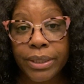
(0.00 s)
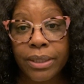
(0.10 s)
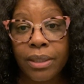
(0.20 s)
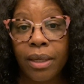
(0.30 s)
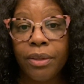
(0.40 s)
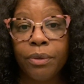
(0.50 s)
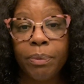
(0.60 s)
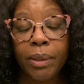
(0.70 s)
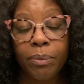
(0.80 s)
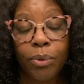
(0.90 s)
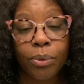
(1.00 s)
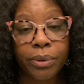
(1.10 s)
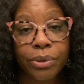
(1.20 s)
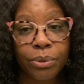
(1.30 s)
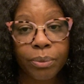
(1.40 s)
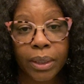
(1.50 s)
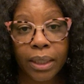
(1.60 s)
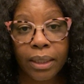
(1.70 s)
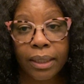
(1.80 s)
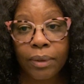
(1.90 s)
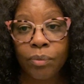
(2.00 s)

see other people who are doing it,